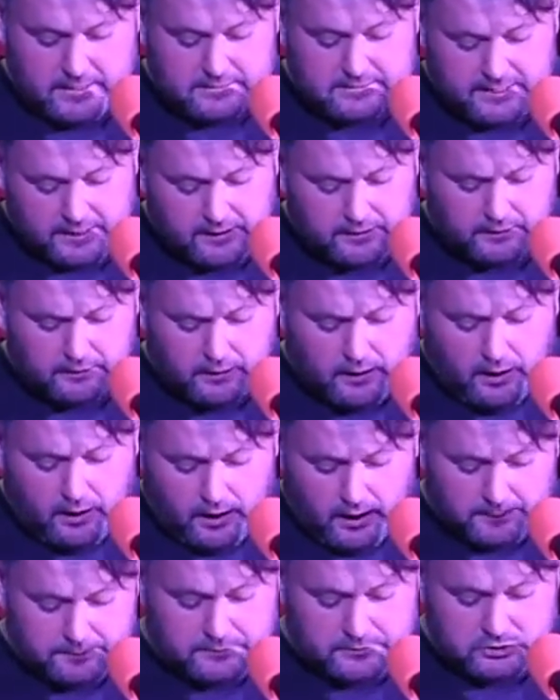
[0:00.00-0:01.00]
Then,
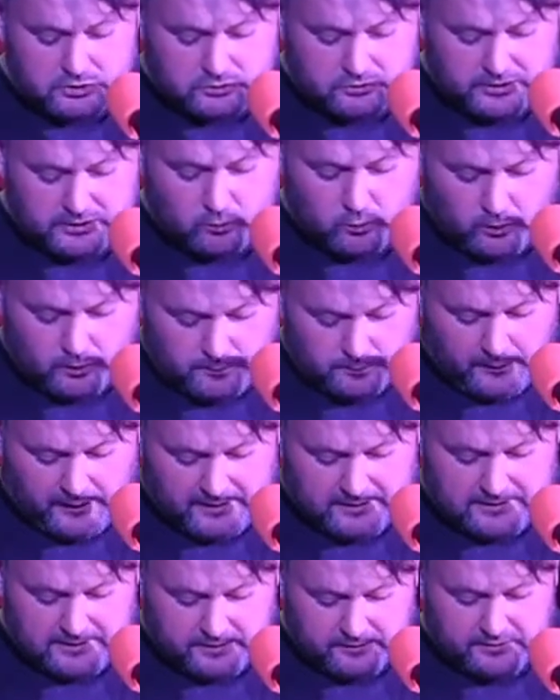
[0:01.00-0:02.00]
up the street, one
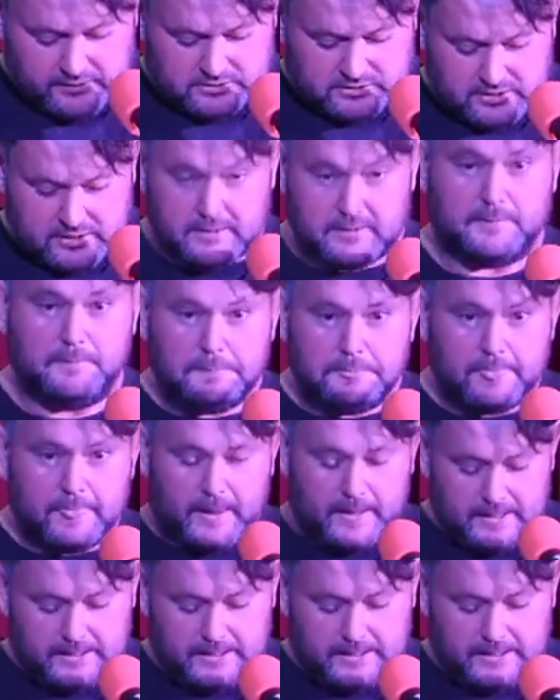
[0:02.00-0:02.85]
pint later, he said,